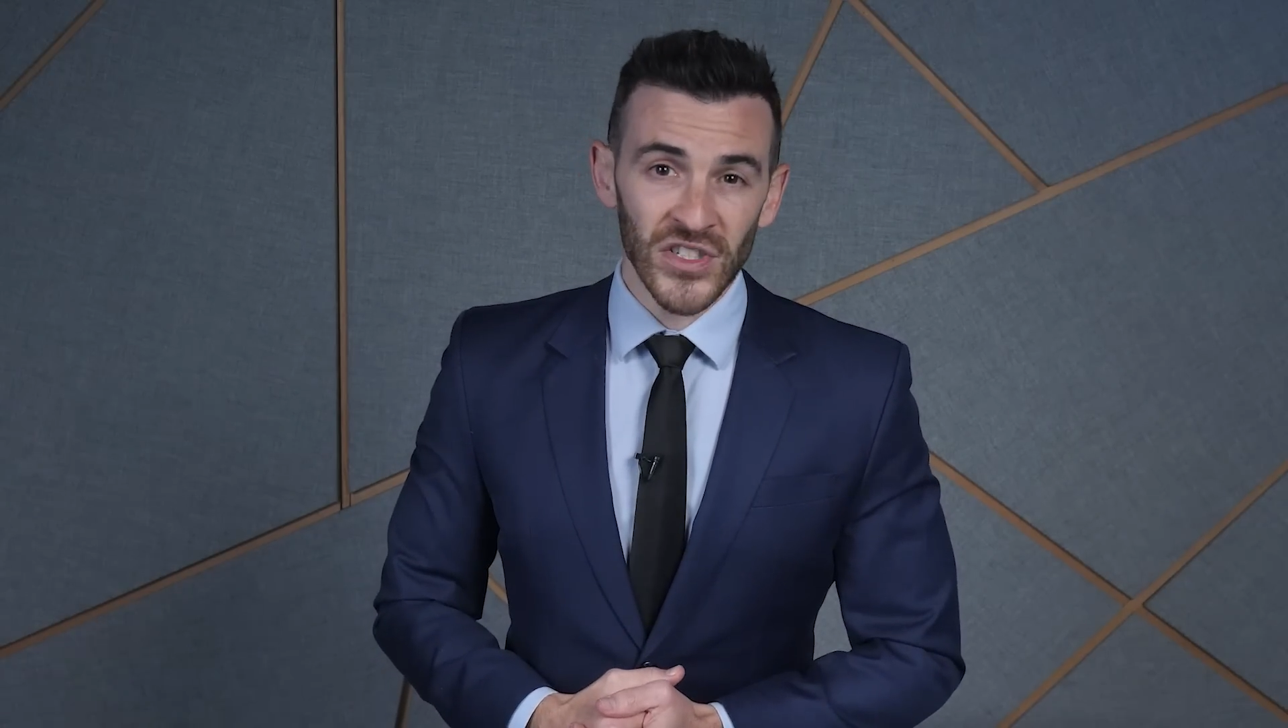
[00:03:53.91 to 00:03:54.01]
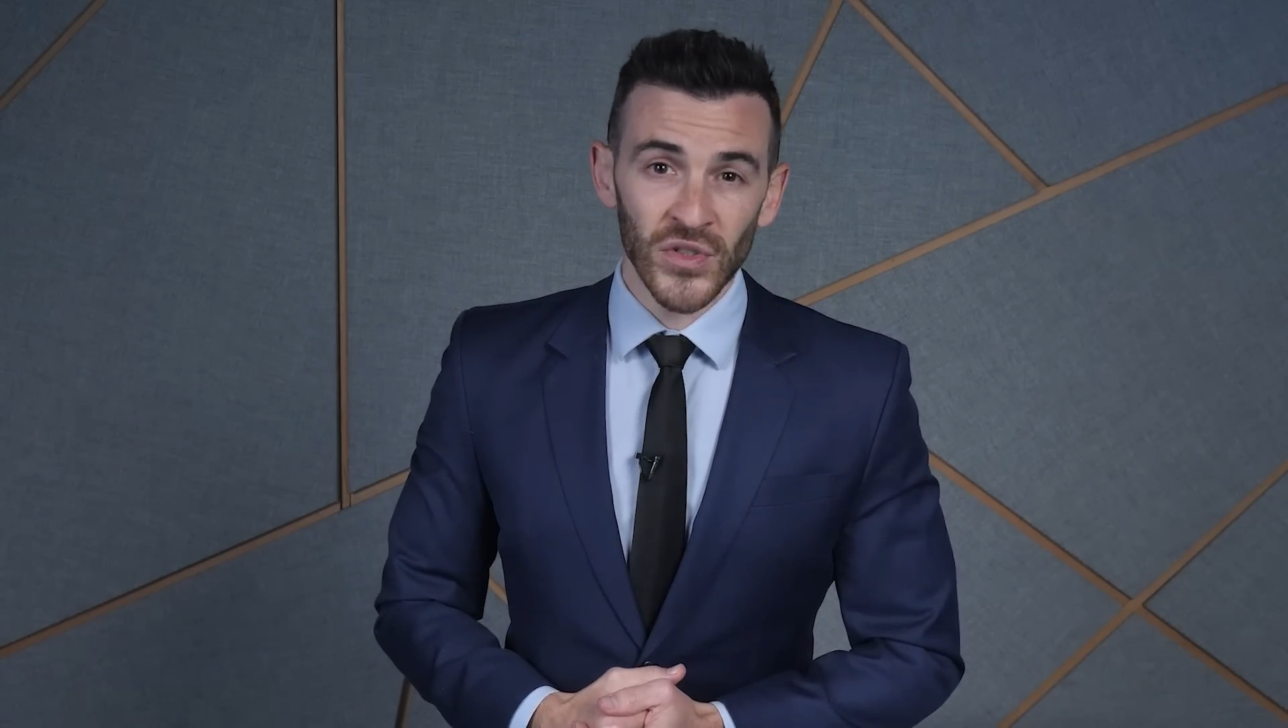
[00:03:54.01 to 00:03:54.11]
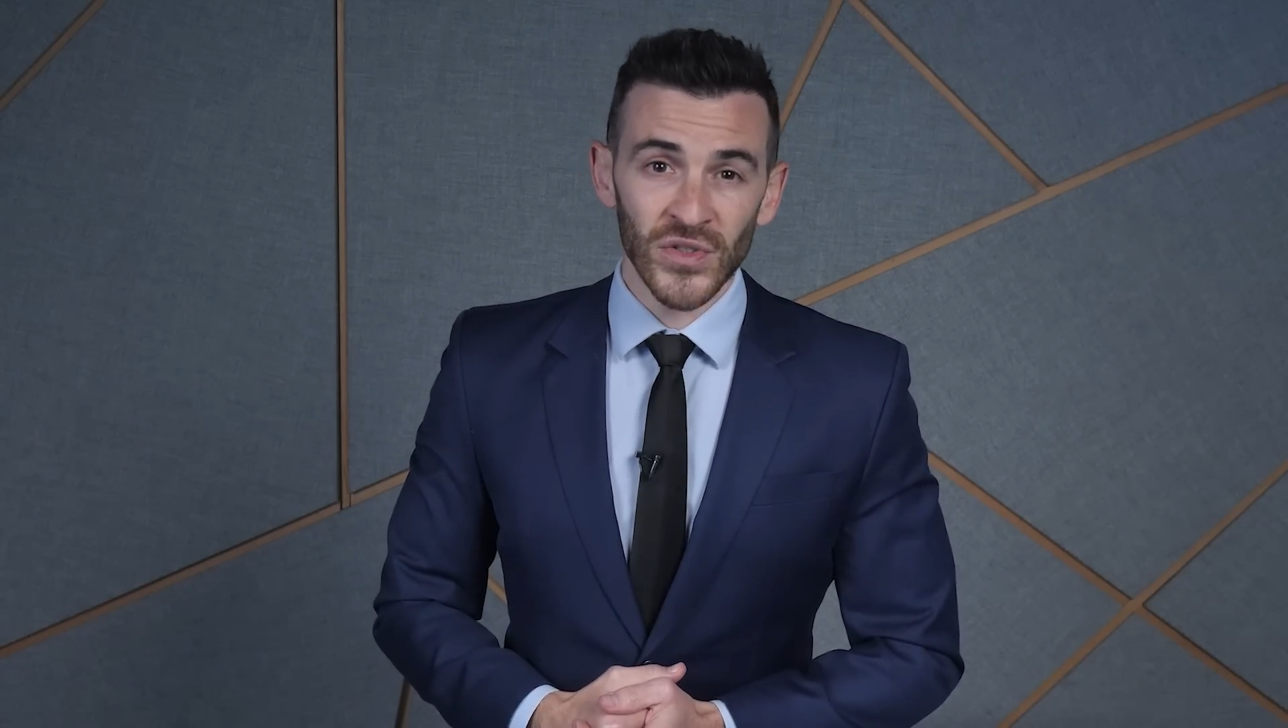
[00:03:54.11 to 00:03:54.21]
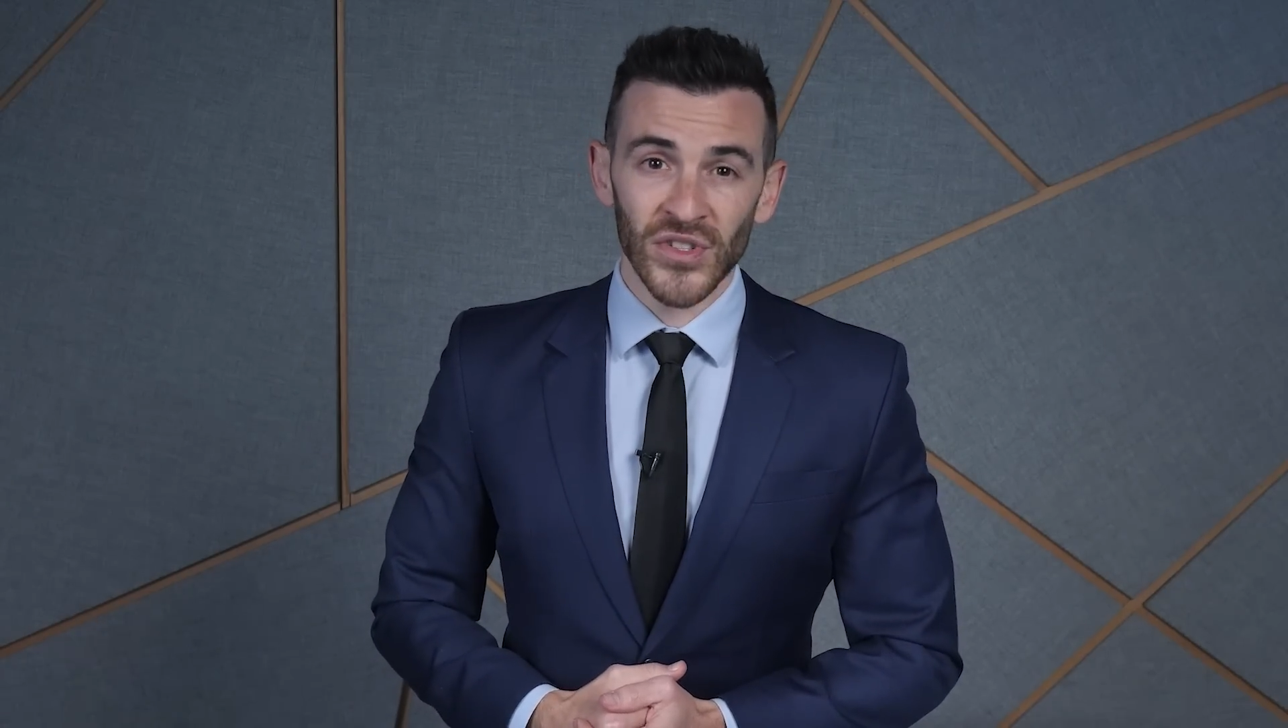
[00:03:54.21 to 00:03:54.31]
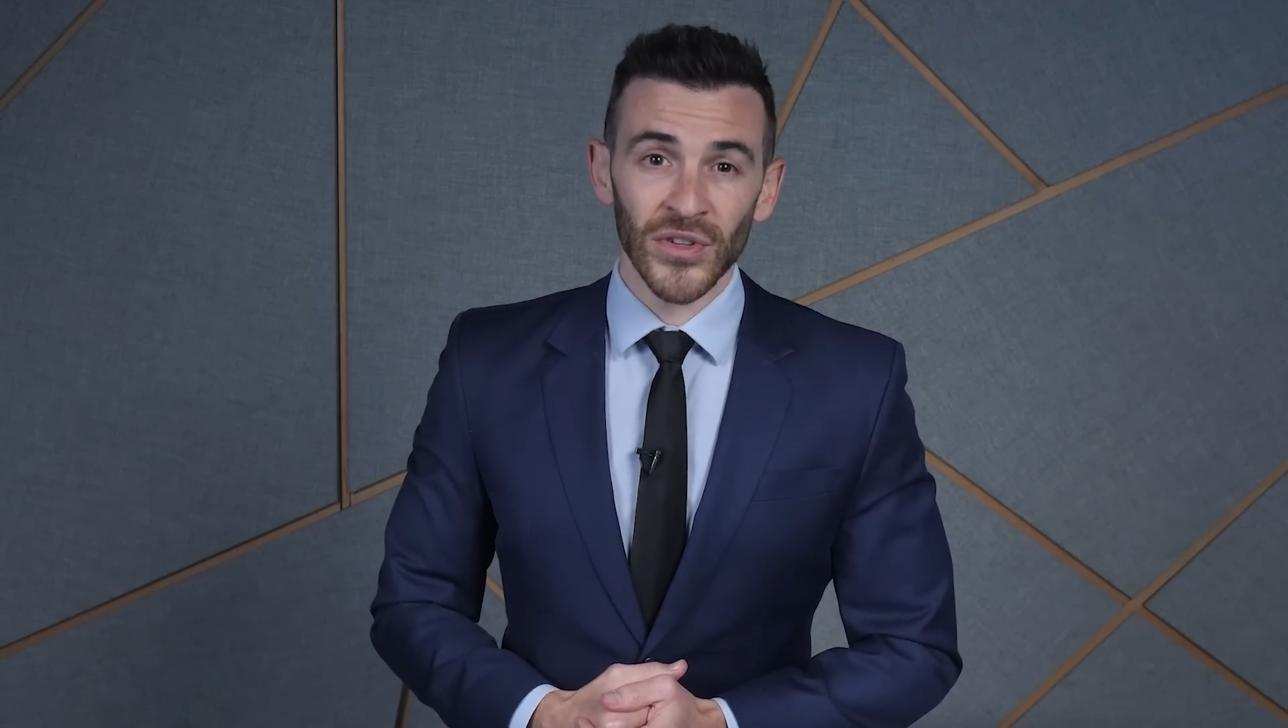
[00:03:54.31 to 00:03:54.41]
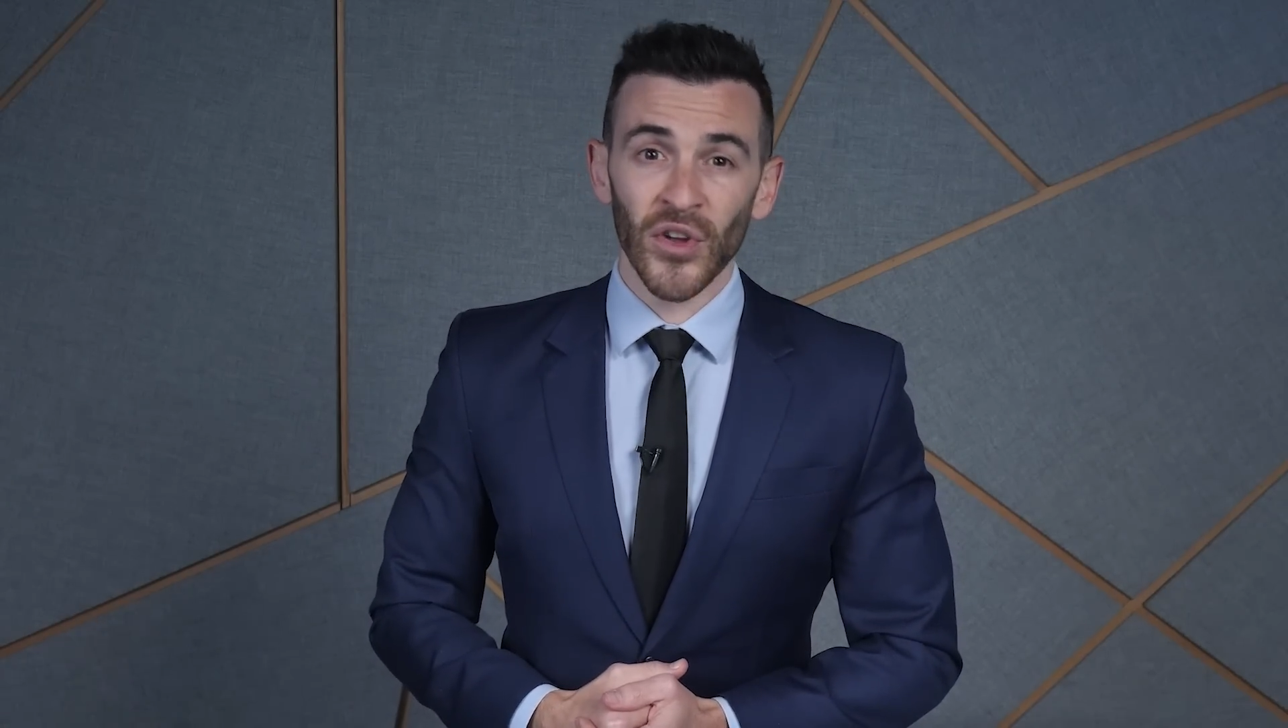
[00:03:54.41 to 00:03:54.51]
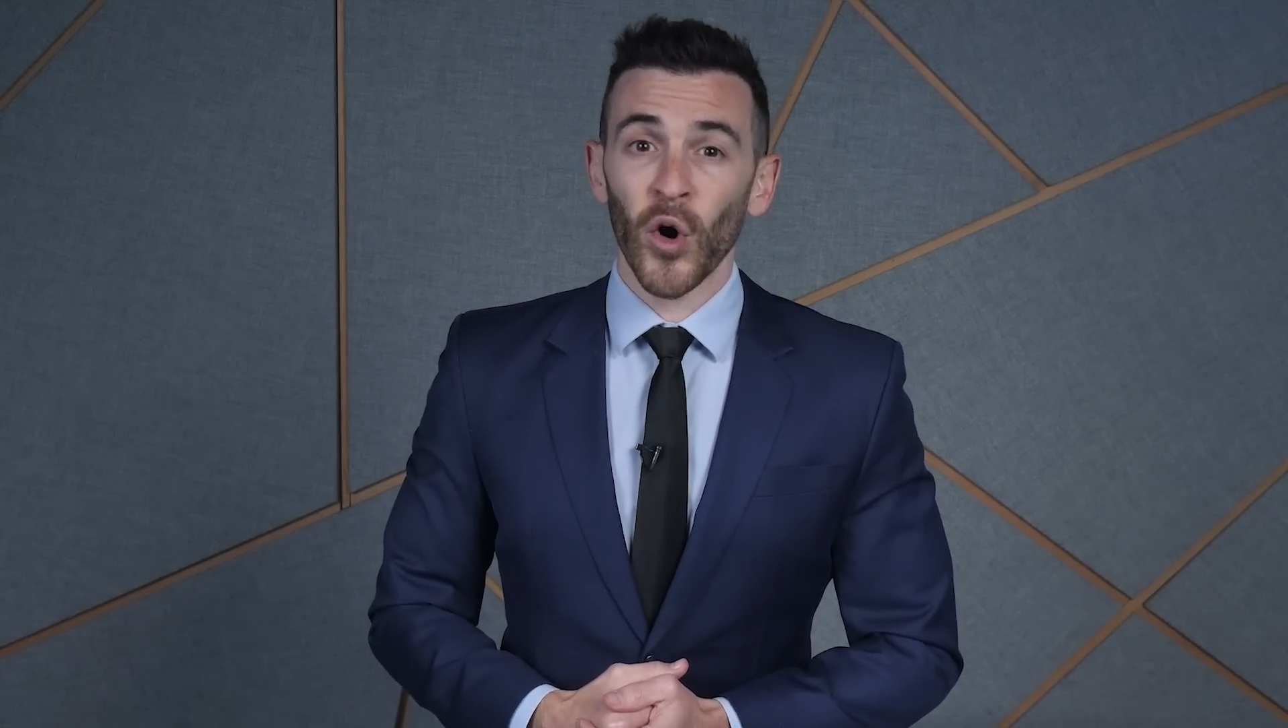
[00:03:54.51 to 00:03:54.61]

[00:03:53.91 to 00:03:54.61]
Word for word: News during the